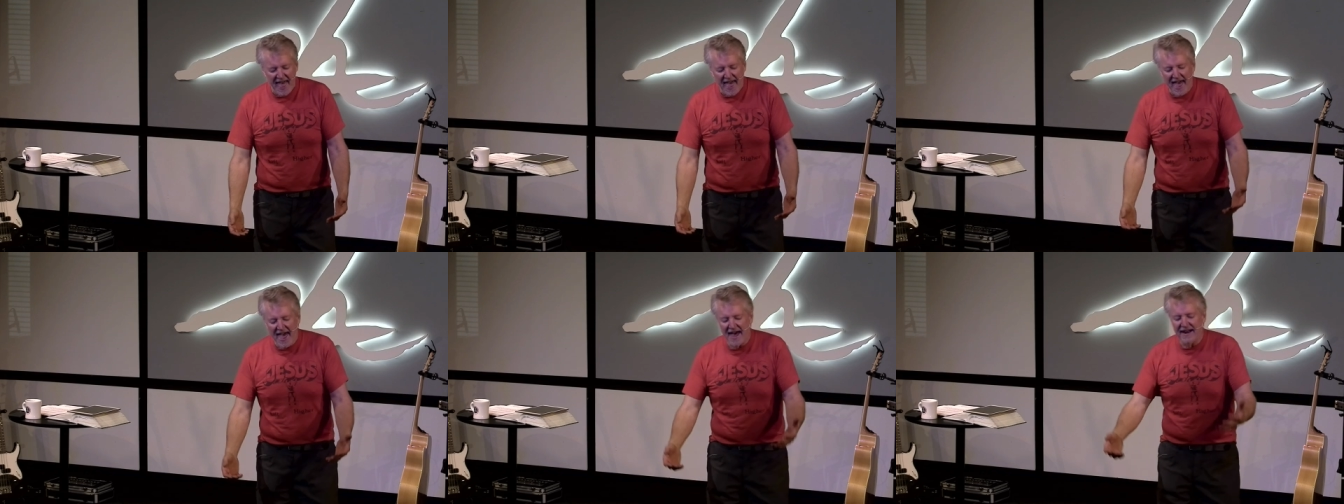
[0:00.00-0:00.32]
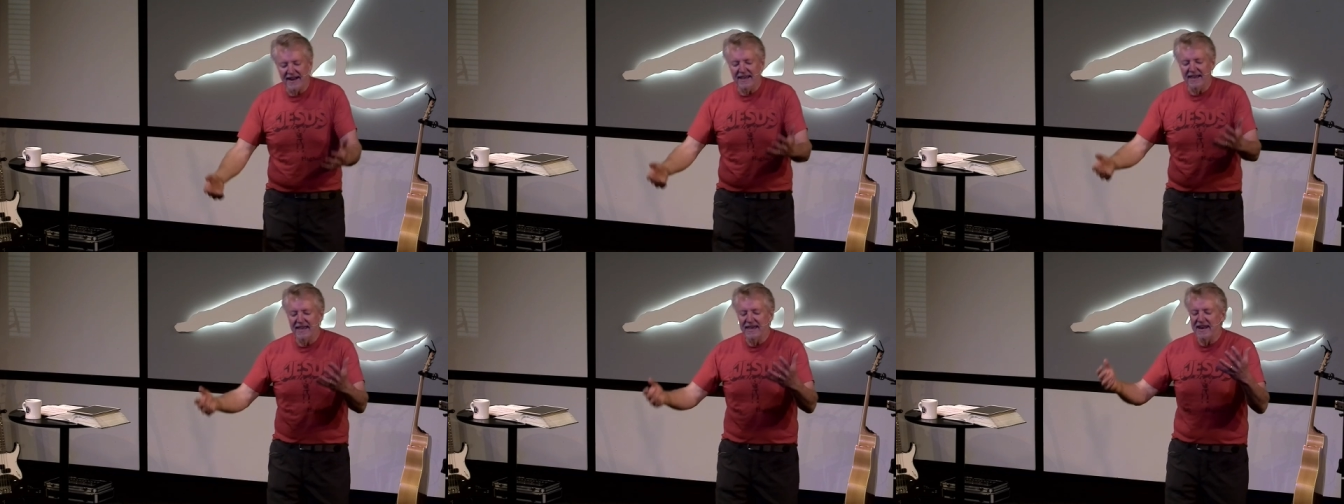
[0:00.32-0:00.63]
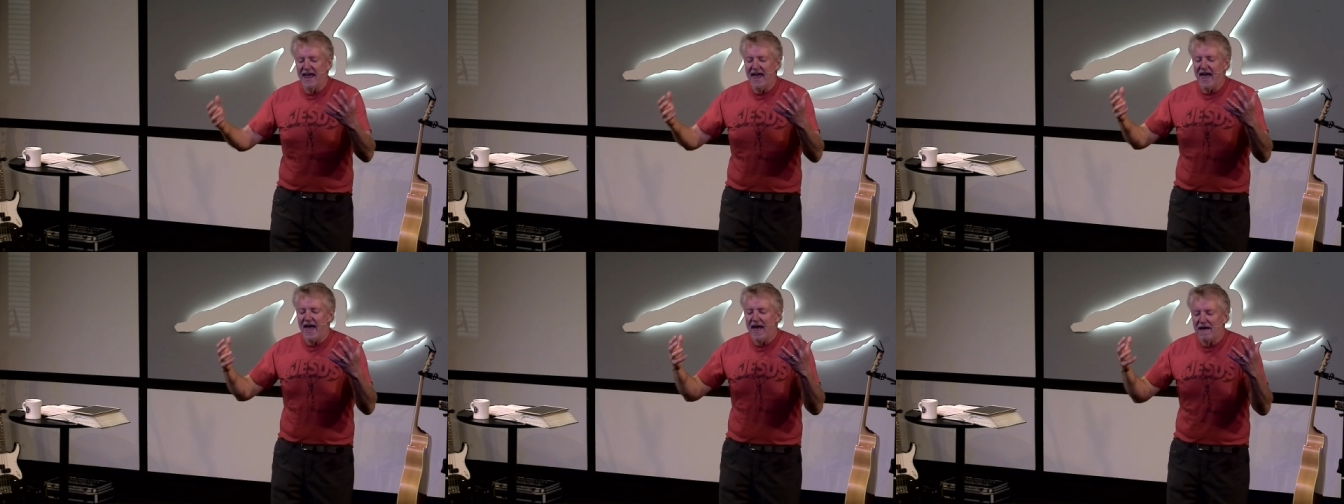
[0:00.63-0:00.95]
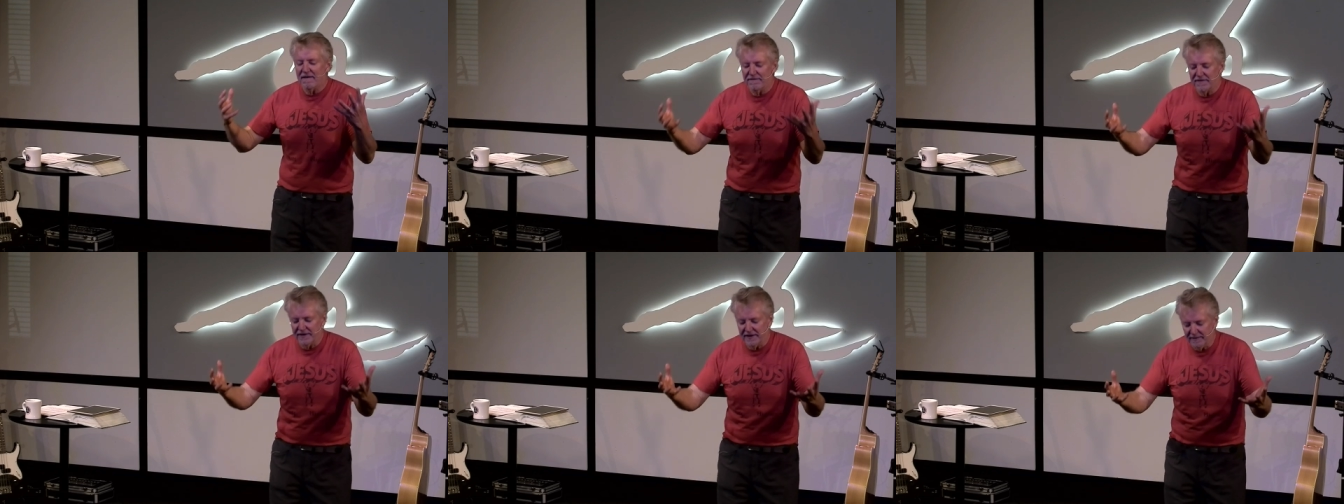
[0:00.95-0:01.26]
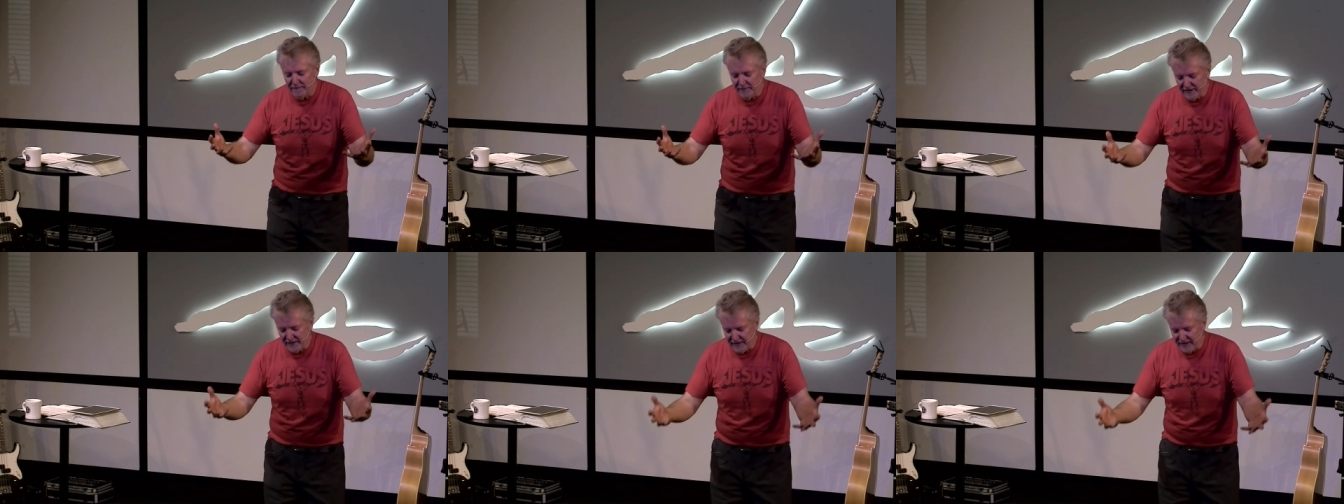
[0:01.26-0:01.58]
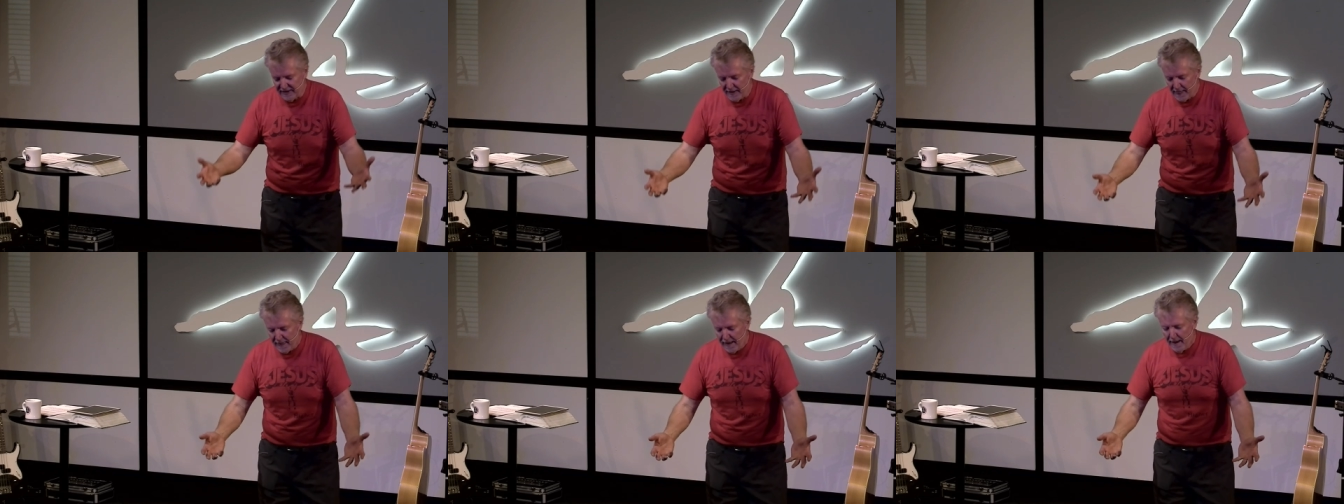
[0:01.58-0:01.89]
And
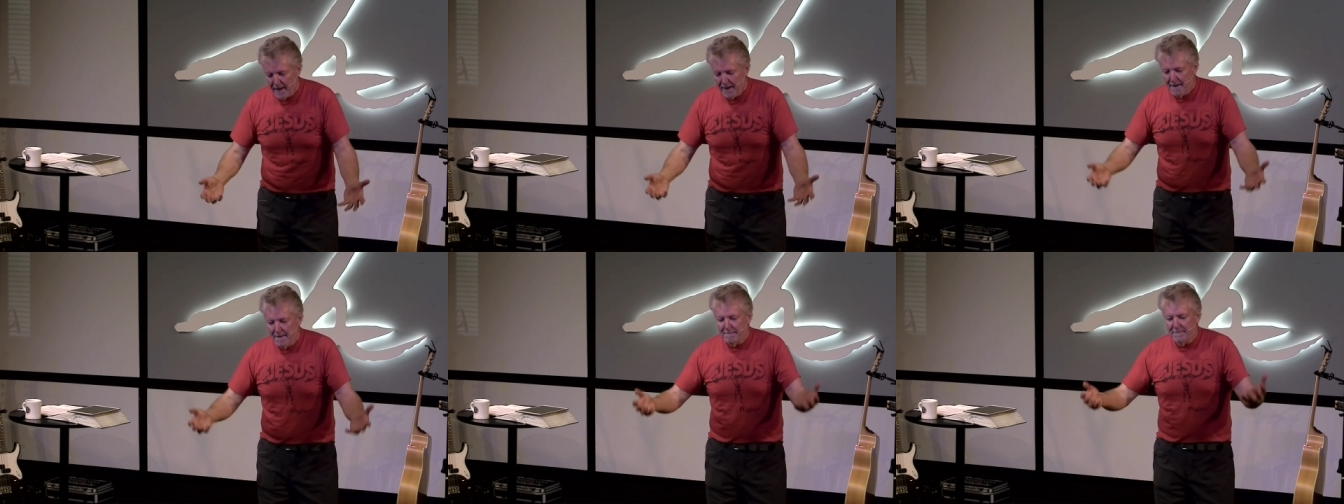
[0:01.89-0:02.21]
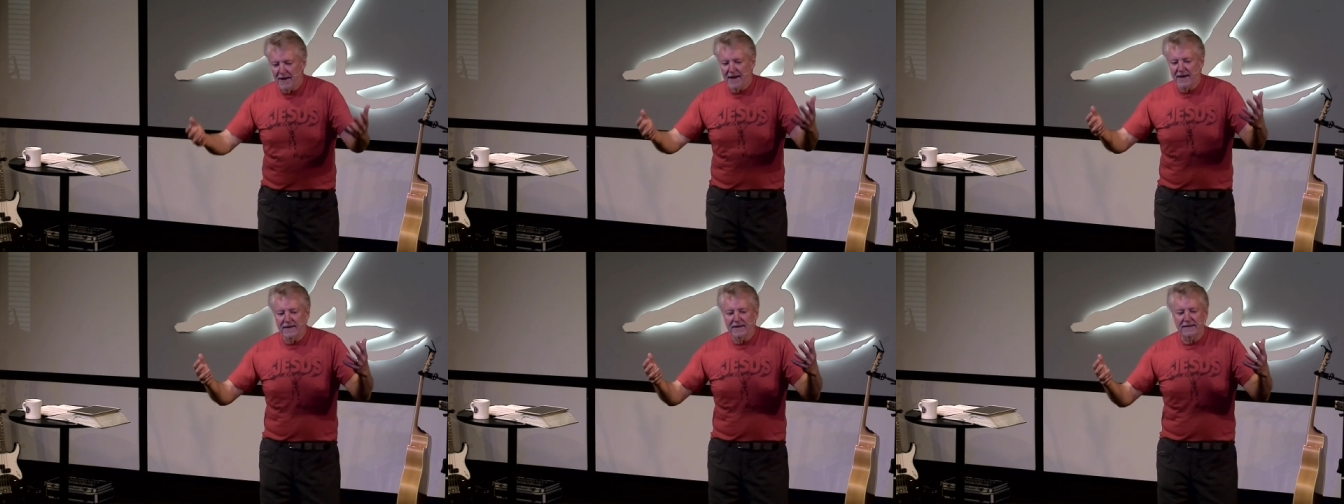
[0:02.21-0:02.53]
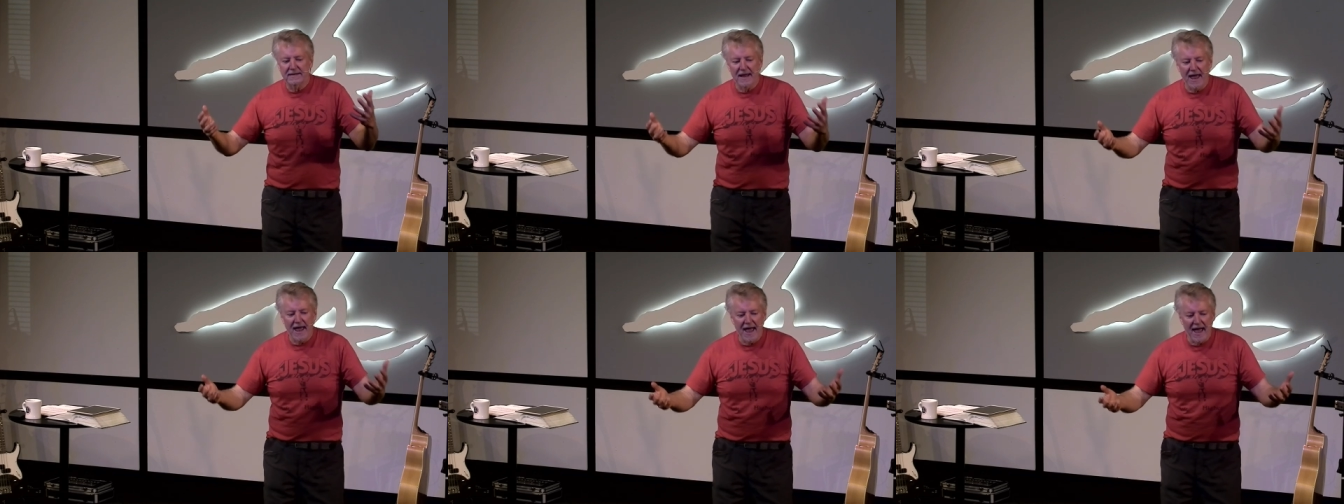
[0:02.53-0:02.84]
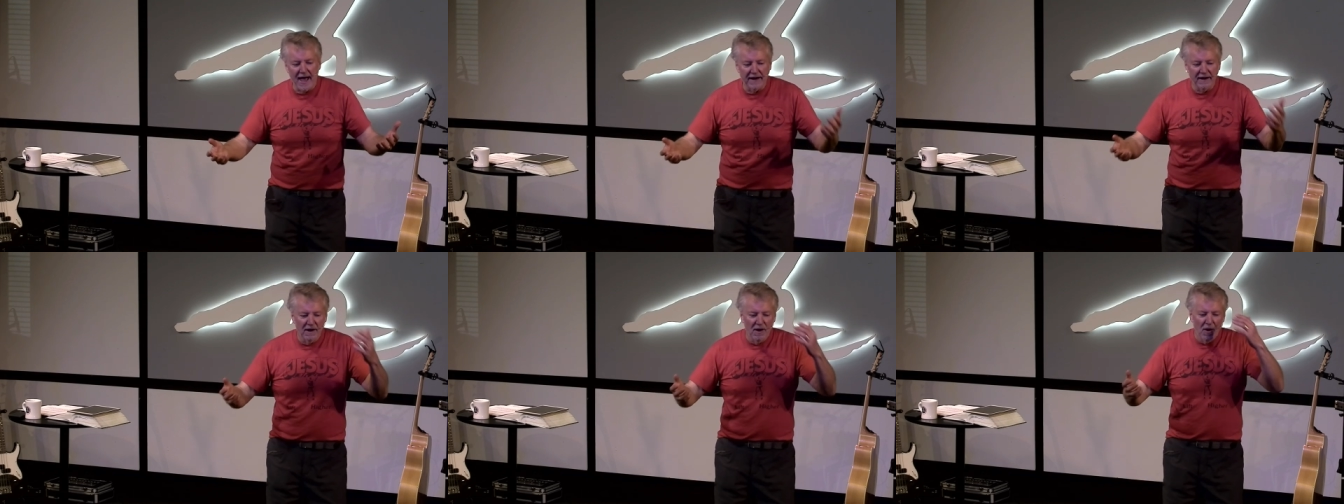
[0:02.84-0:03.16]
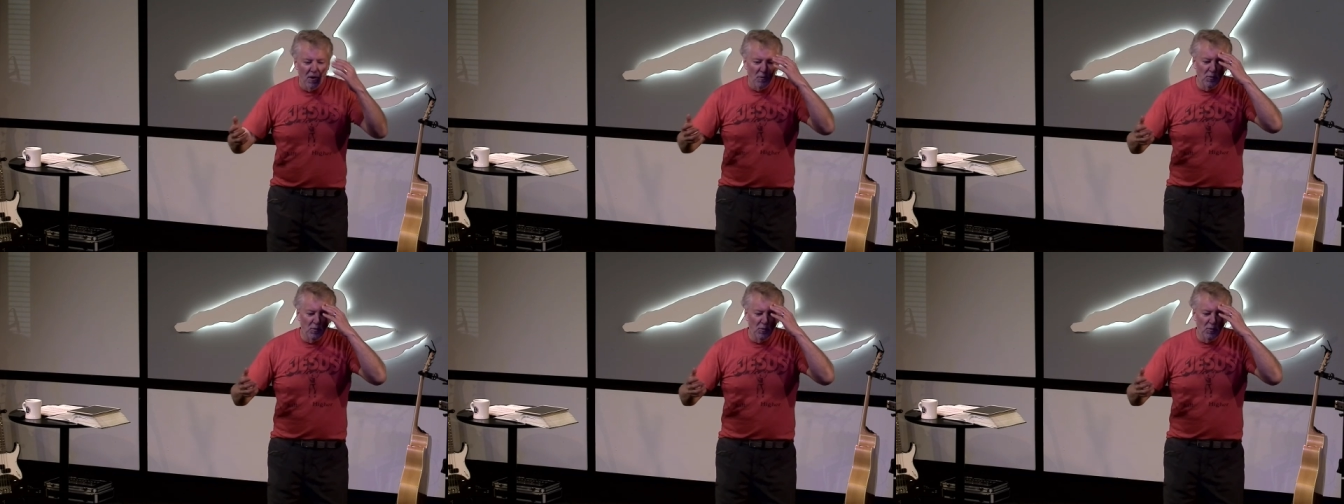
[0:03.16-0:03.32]
inevitably, my dad